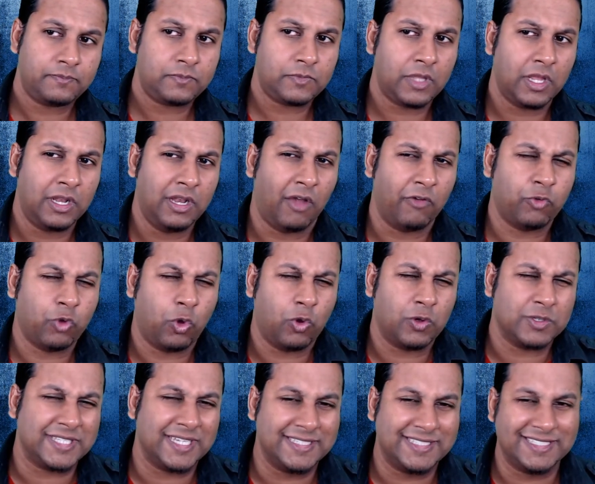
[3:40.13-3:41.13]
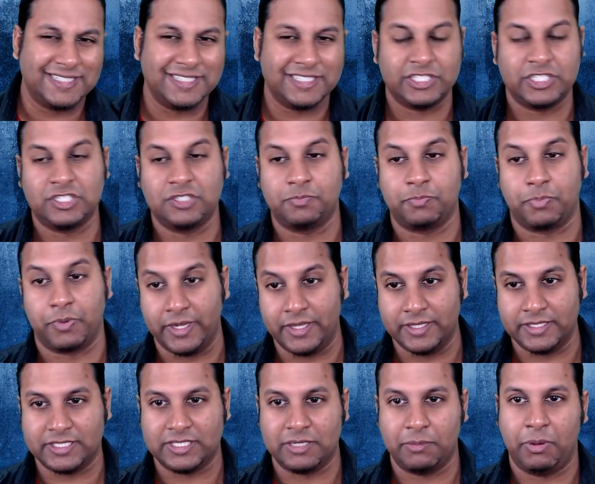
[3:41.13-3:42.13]
Now, of course, I didn't just spring
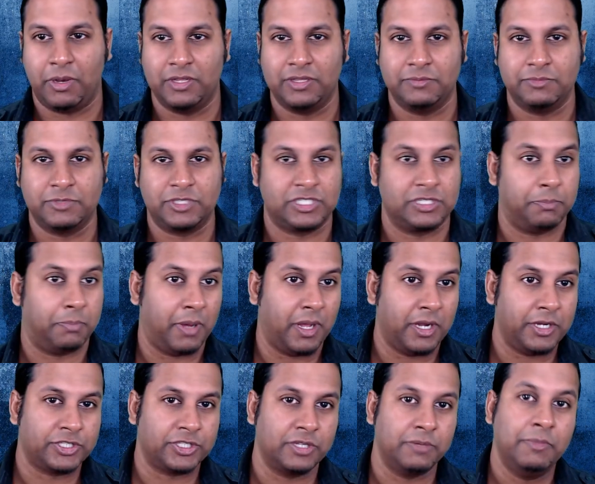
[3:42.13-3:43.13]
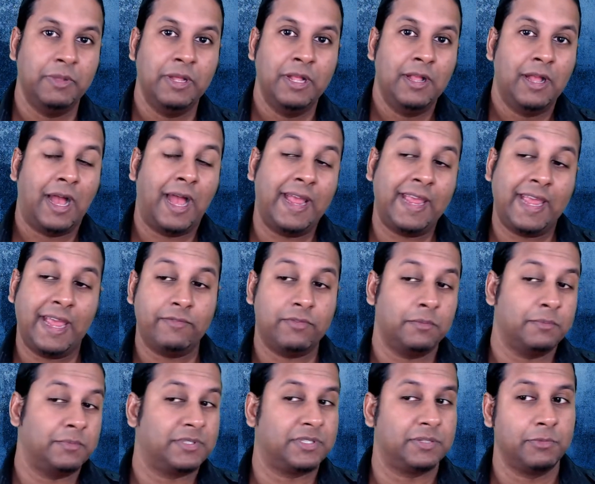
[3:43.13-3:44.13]
this upon them just to punish them. I gave
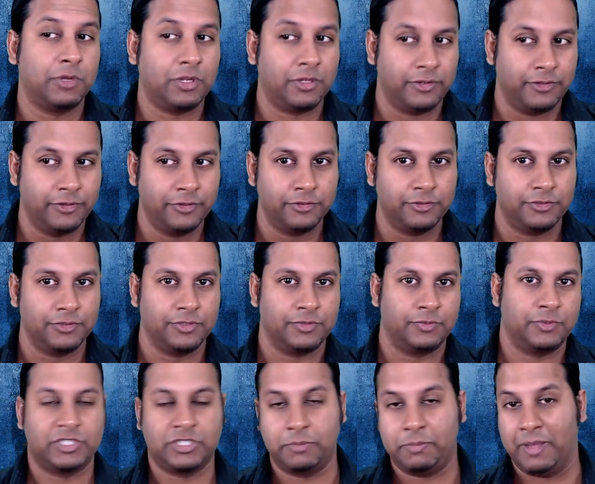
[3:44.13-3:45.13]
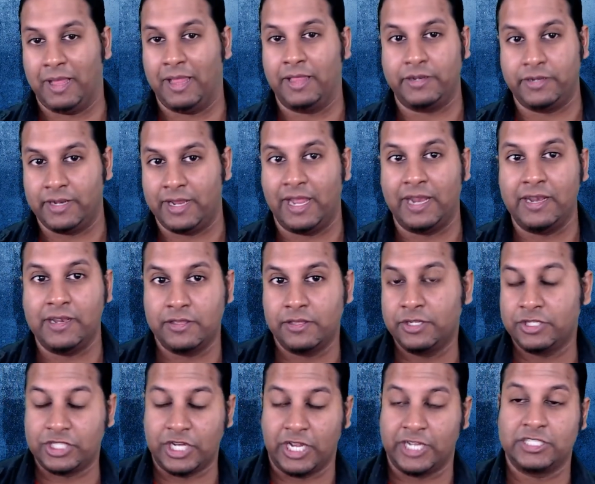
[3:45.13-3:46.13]
them some clues, which the paladin had
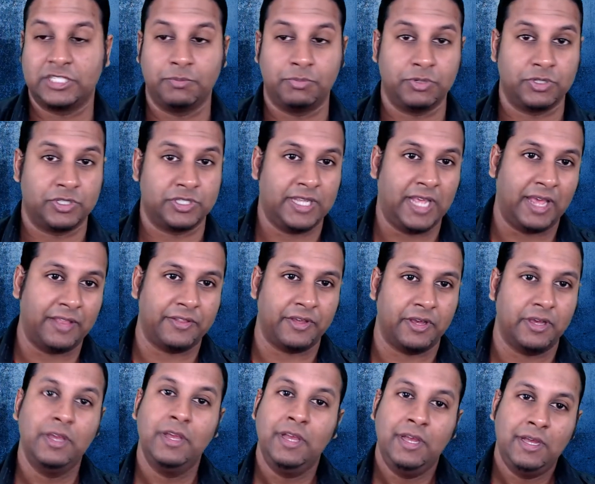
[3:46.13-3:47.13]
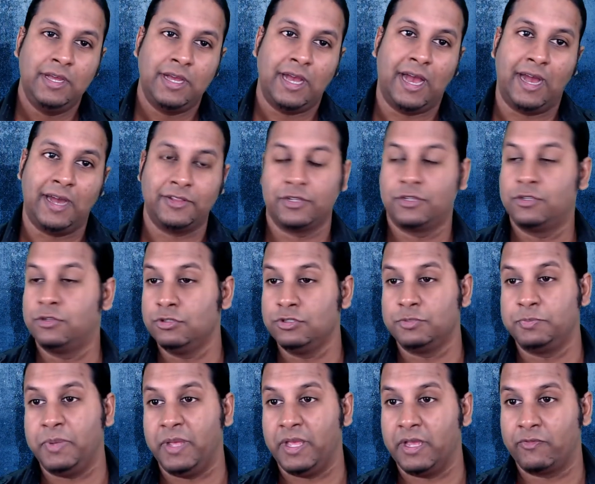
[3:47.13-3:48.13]
the chance to put together. The
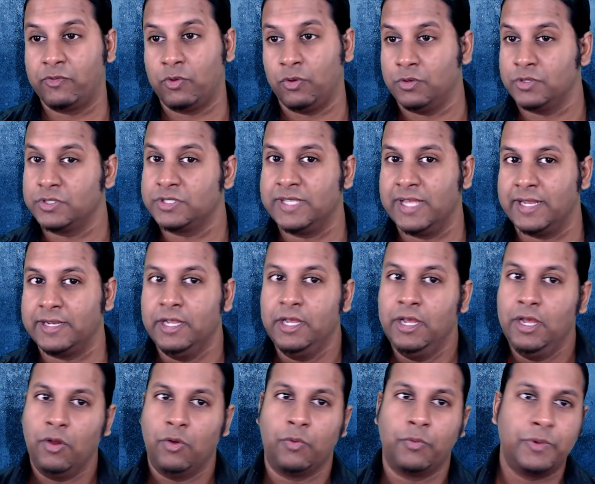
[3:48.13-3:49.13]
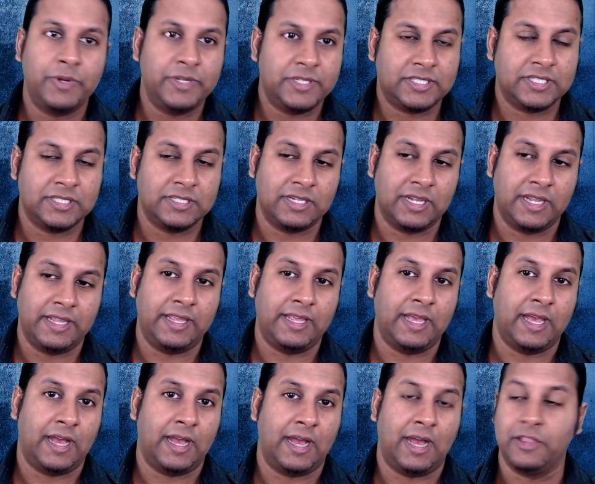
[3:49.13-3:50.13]
clues being, of course, that
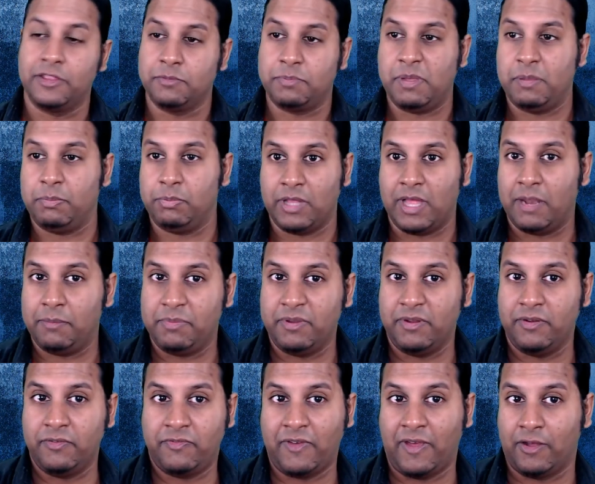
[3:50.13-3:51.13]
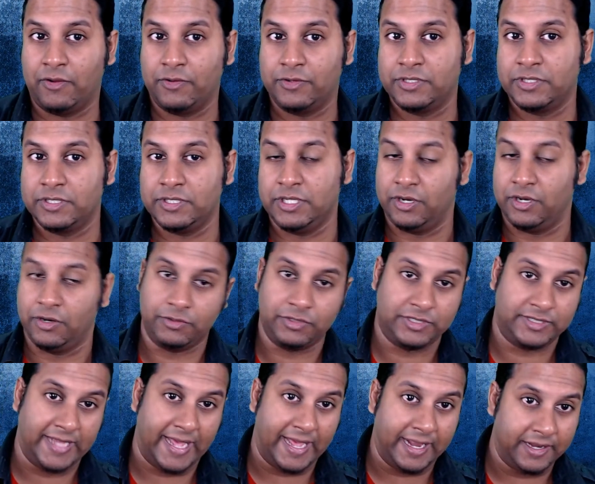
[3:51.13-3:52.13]
recently other people had been found,
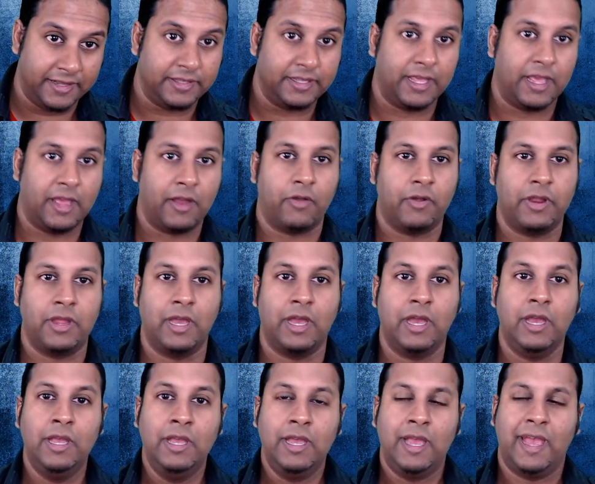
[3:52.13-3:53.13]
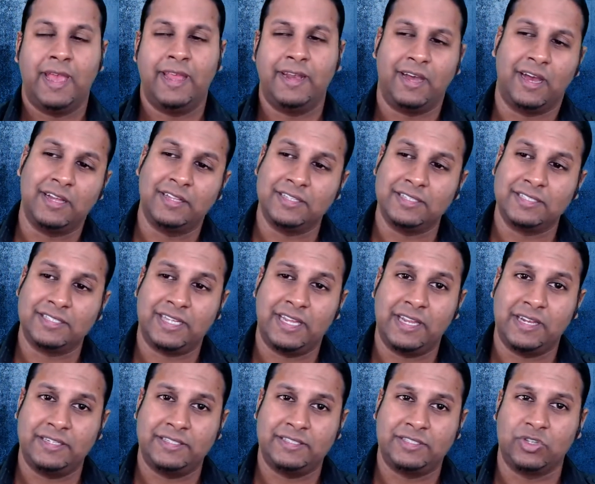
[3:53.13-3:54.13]
dead in the area, and others
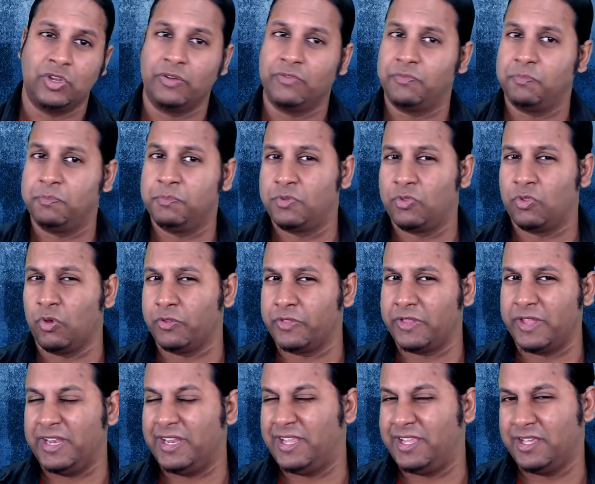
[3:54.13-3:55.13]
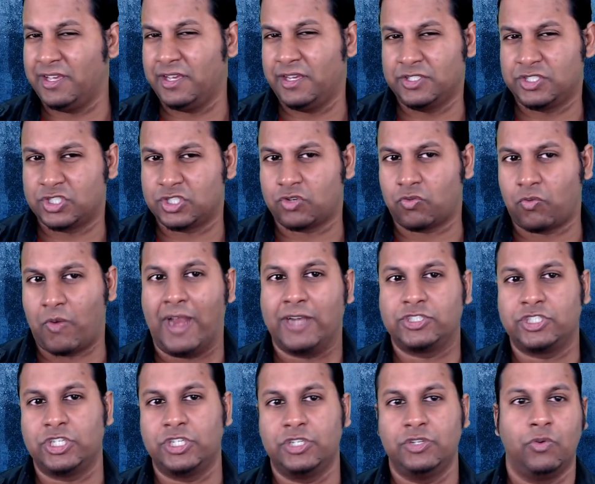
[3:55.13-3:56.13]
had sort of thought they'd heard
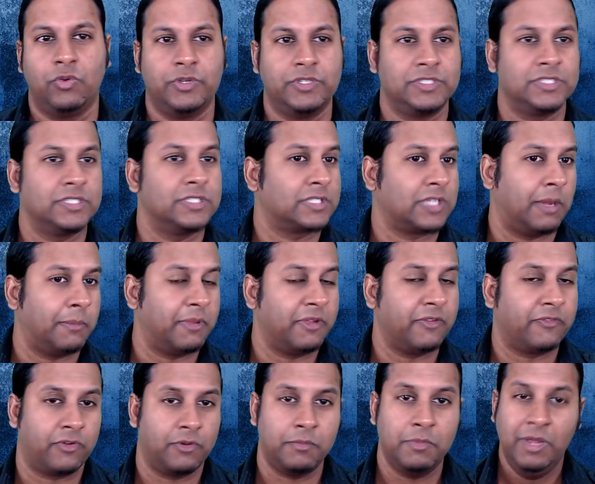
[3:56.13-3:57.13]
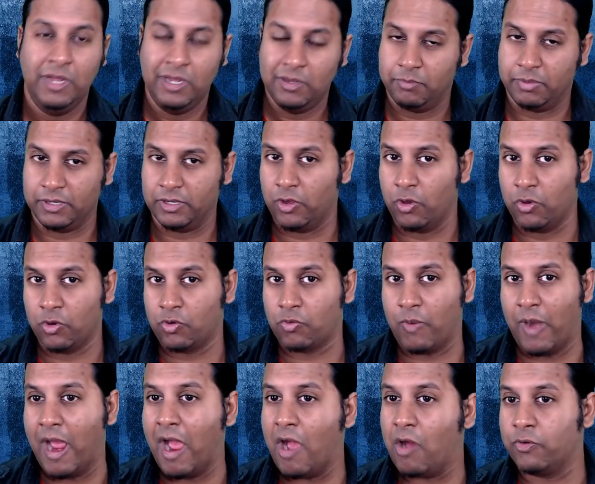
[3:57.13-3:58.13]
scratching noises coming from below
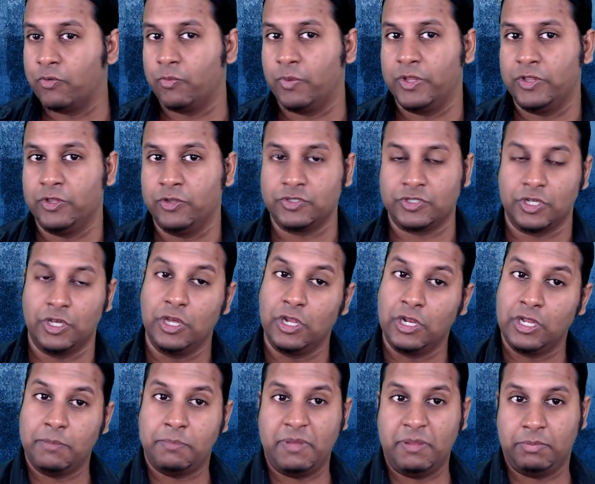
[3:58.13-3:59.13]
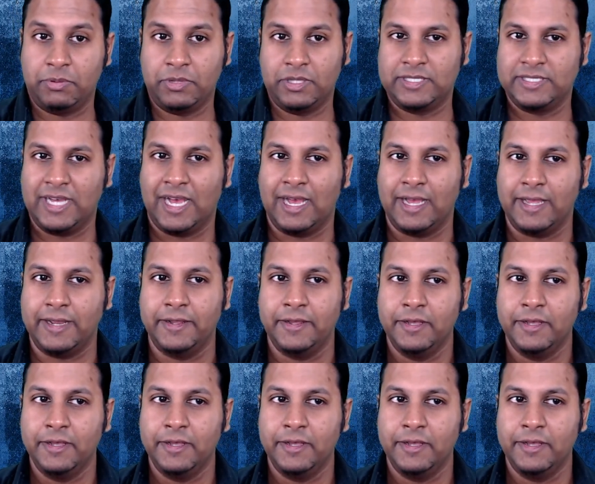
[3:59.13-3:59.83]
ground when those earlier people had died.